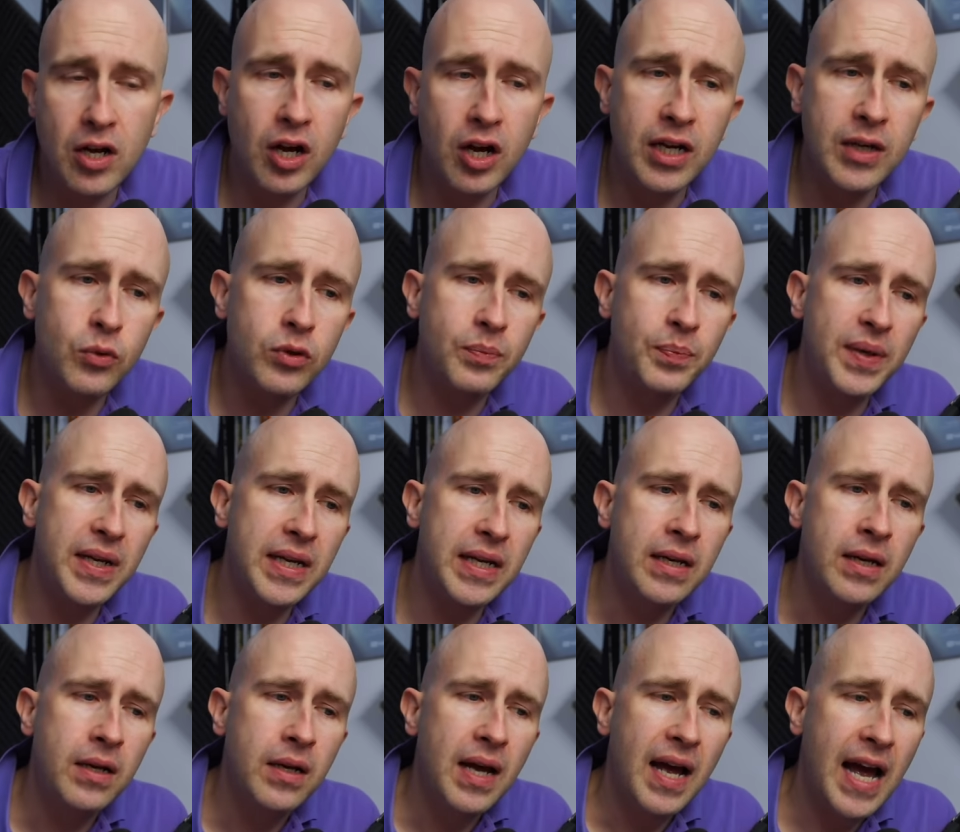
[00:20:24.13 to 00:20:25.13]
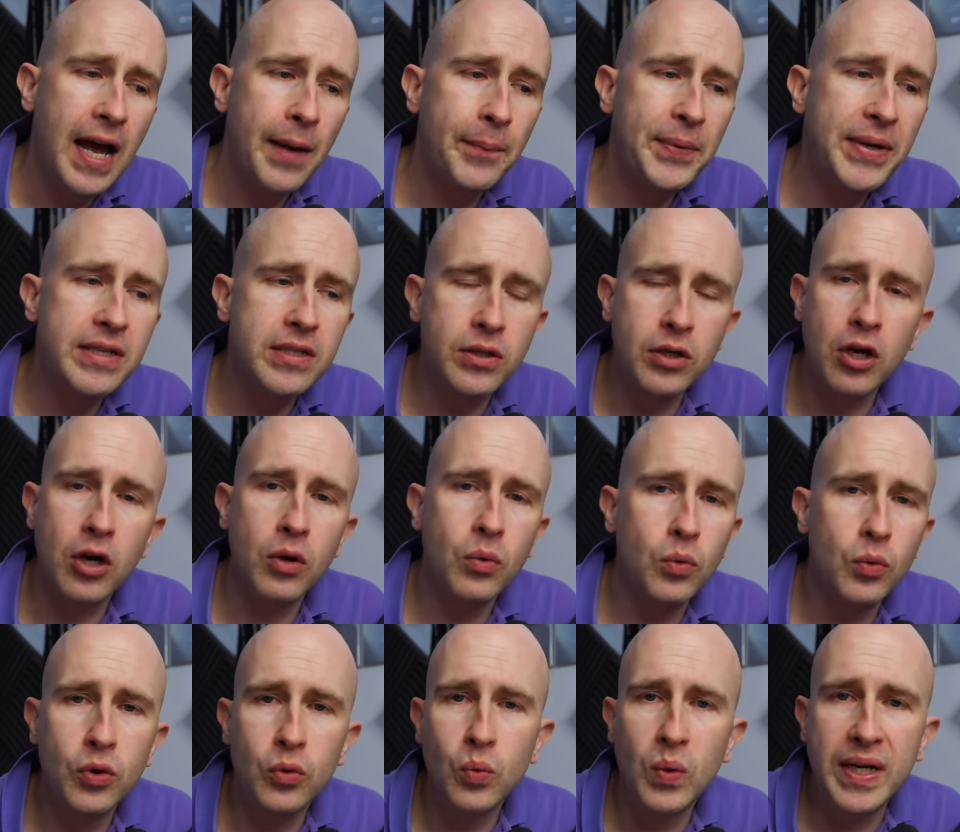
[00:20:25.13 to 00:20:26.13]
I would be happy to go
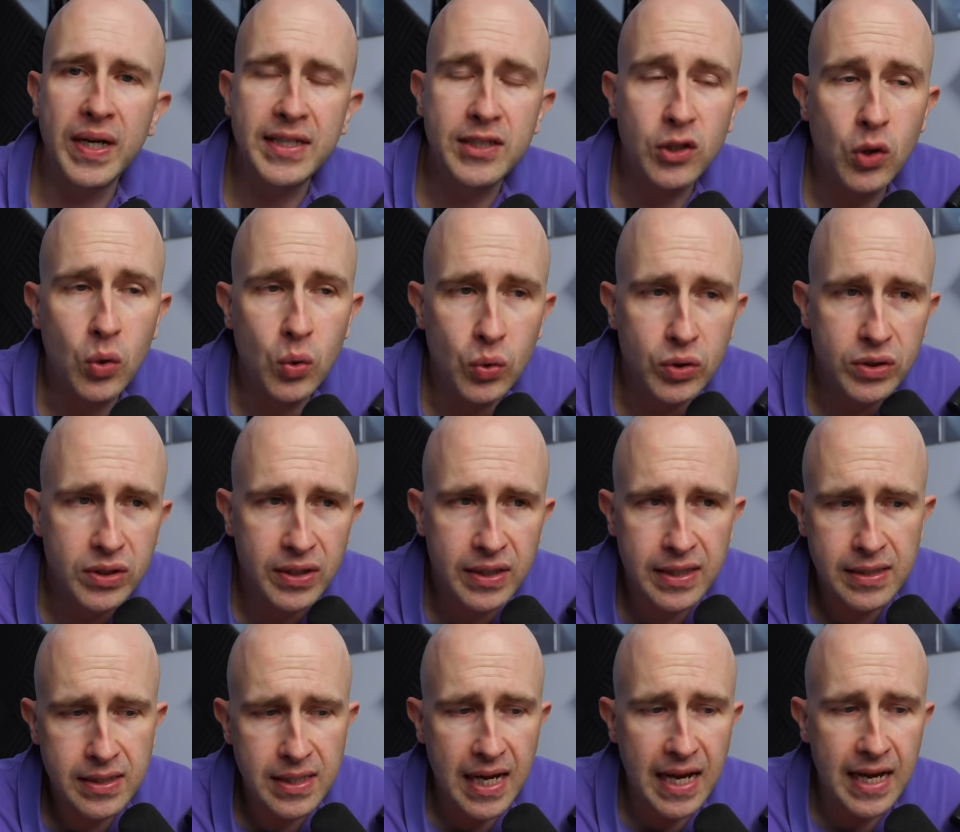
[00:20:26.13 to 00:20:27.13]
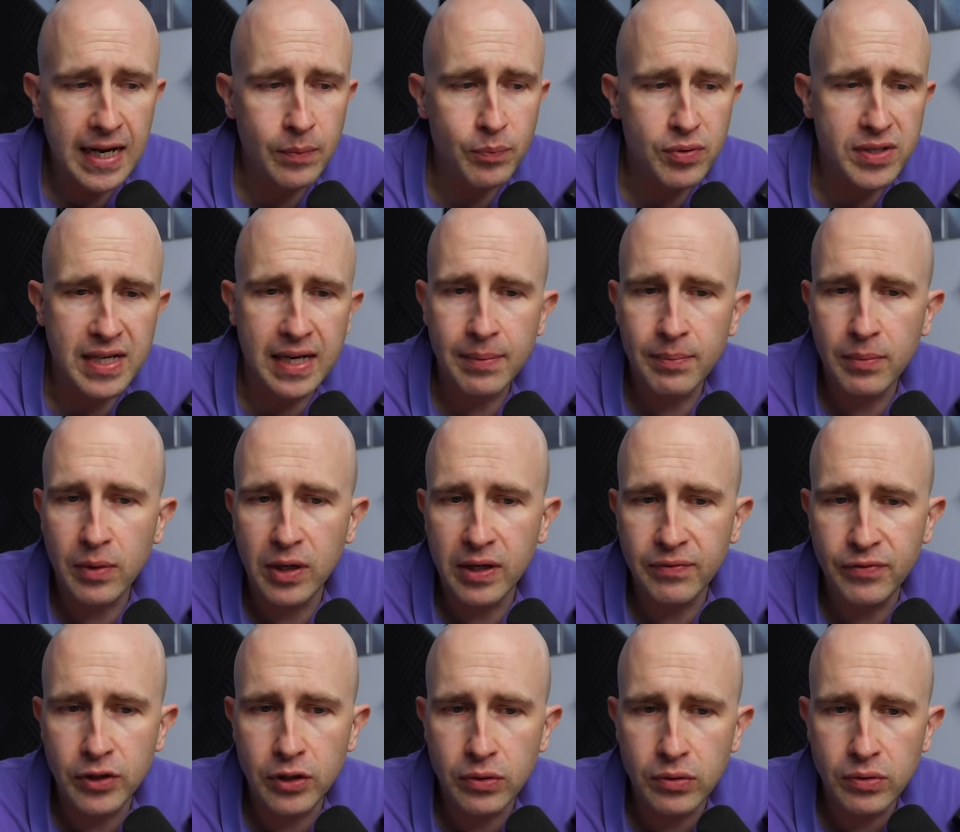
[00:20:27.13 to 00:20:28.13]
all the way to court to this and present my
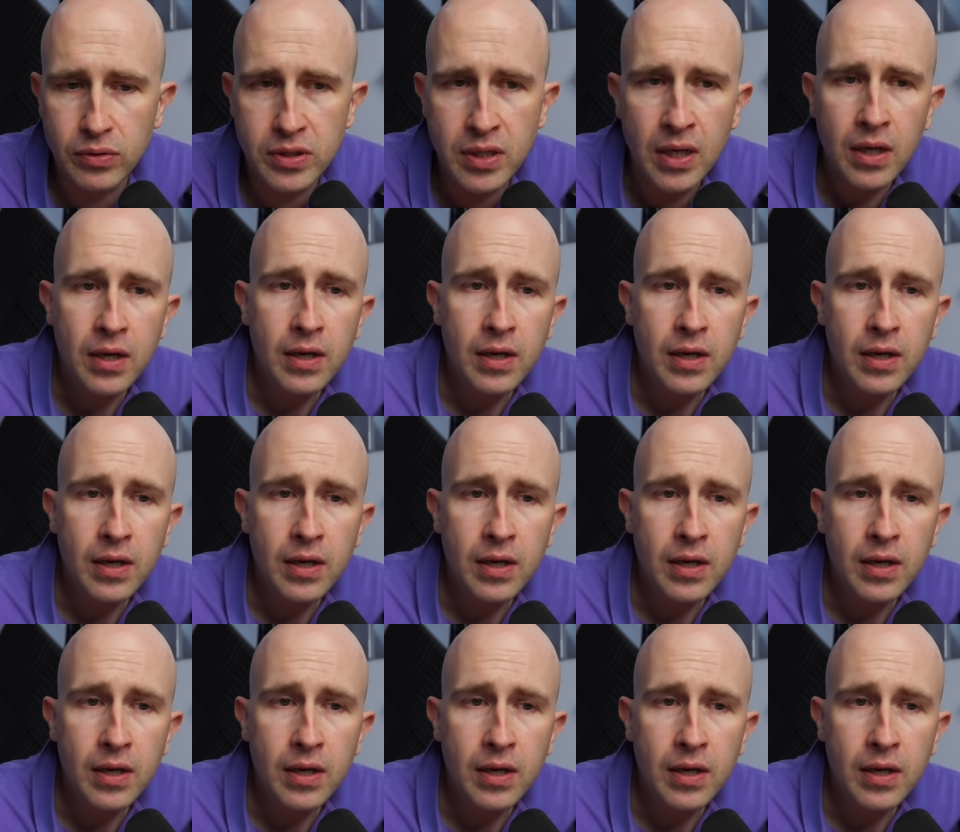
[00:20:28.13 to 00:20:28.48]
views.